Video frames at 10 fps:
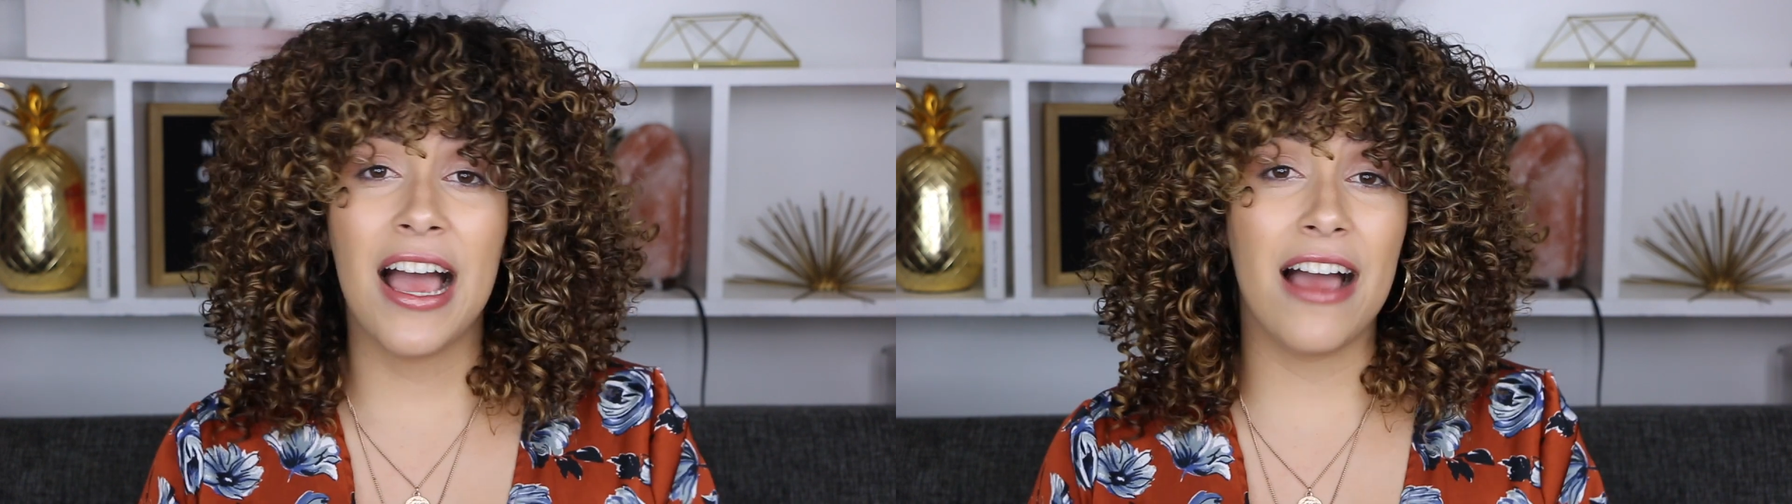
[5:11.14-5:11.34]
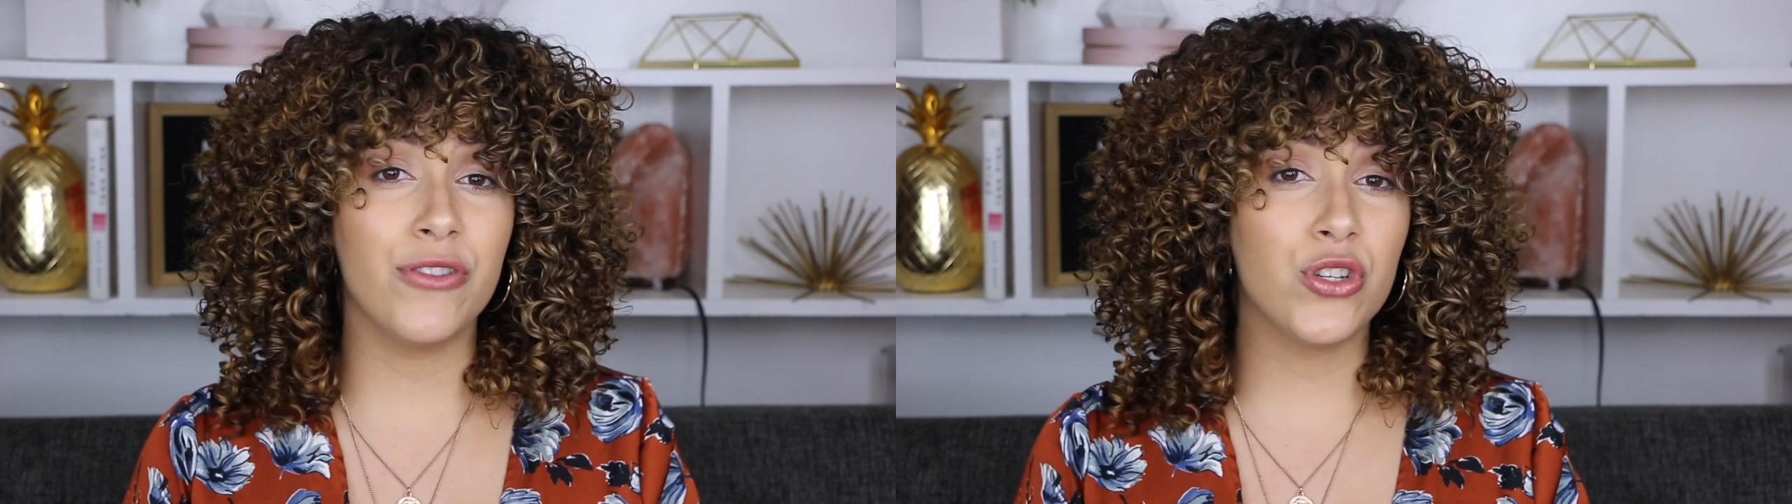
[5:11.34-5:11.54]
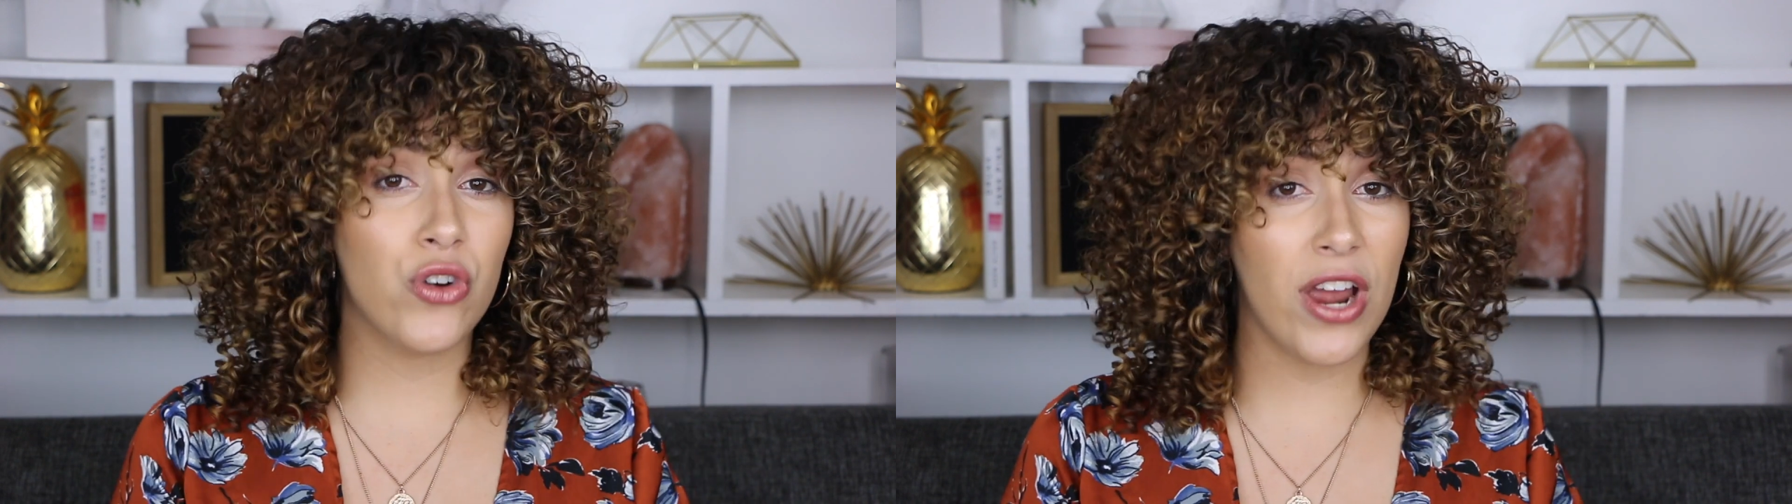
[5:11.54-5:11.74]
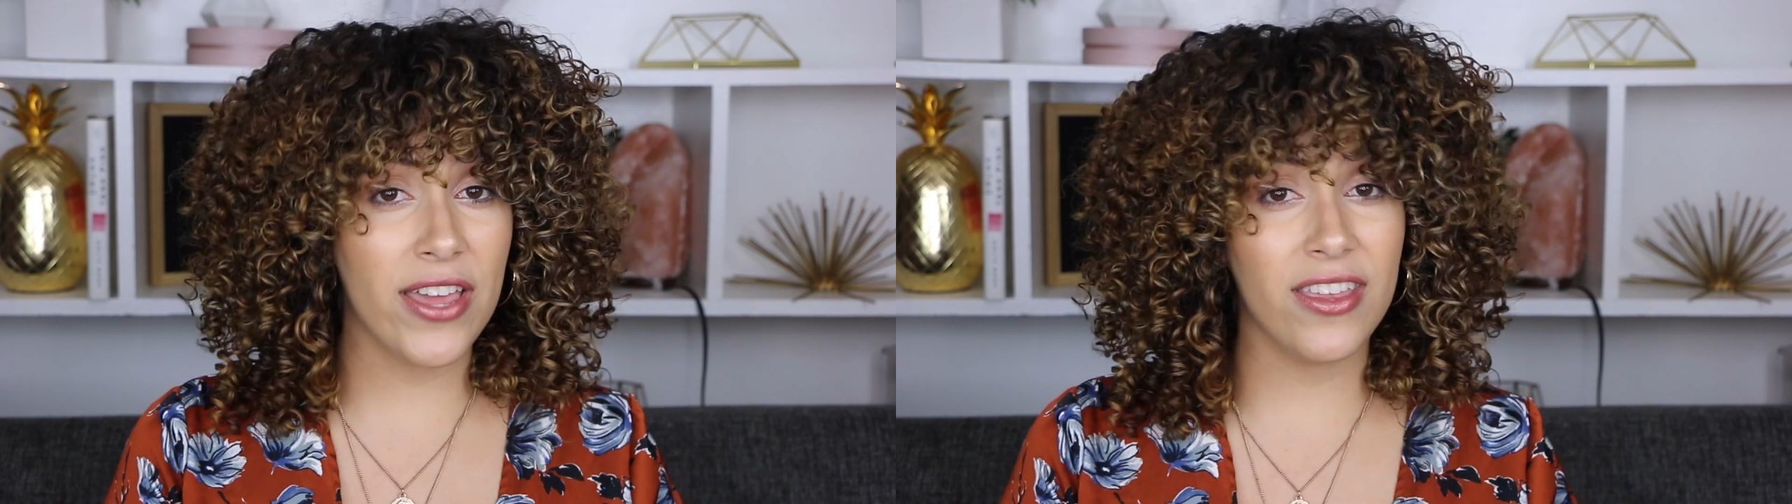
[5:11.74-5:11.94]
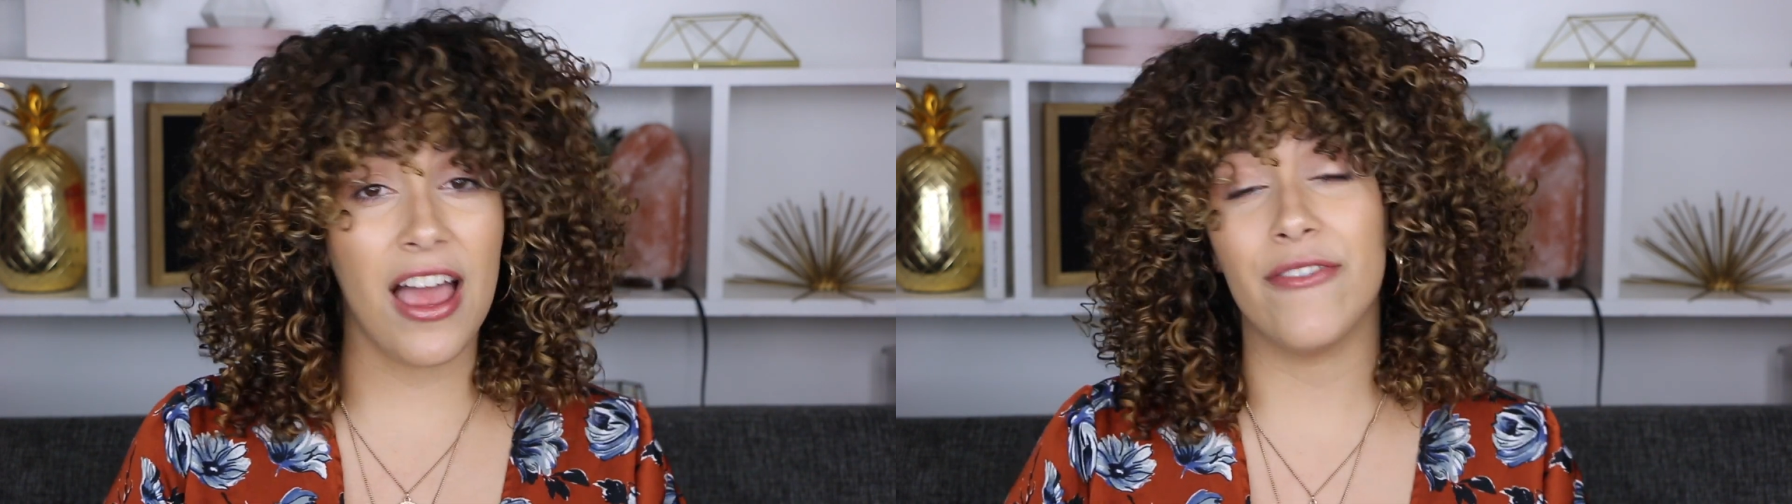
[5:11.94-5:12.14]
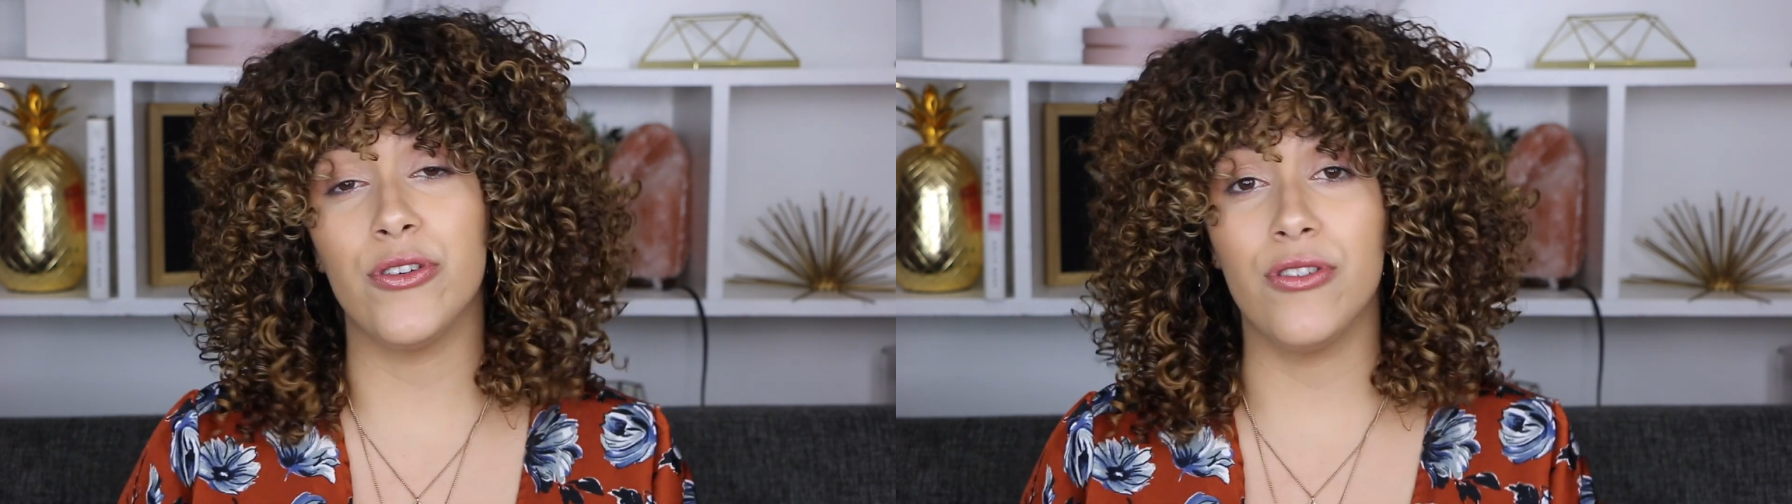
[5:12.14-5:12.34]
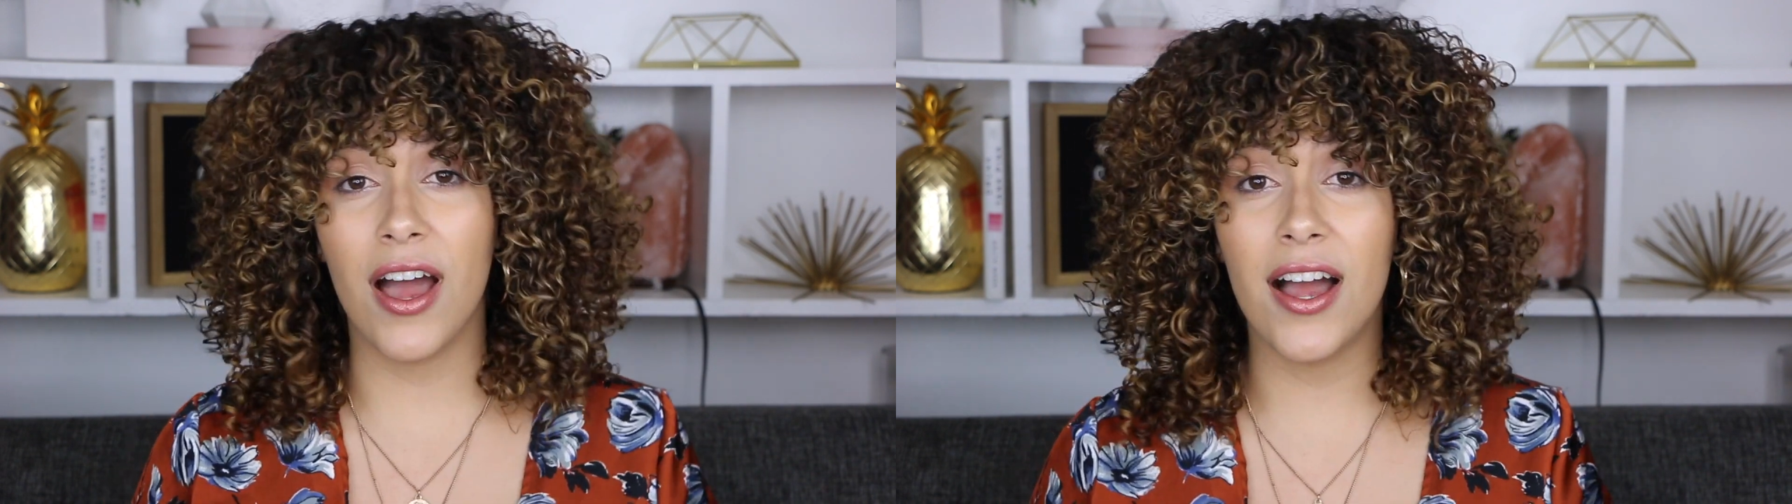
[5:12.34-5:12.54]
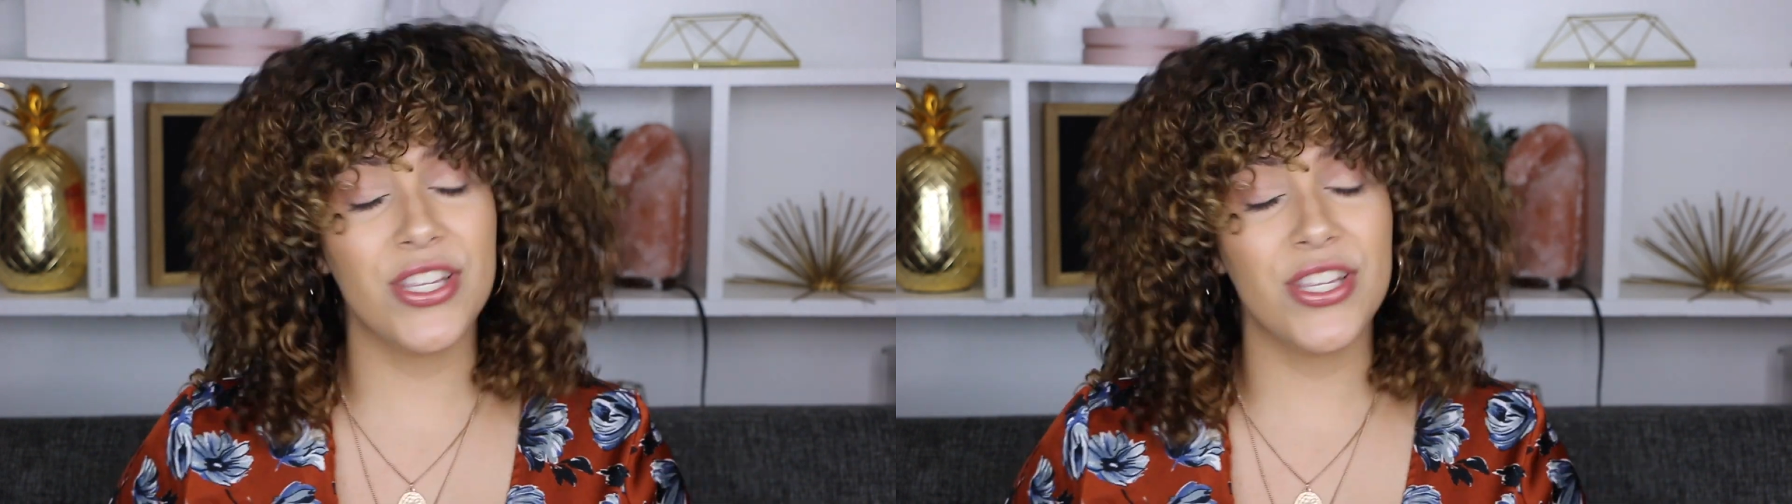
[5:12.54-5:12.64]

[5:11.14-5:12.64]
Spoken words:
Have you tried them? Have you not?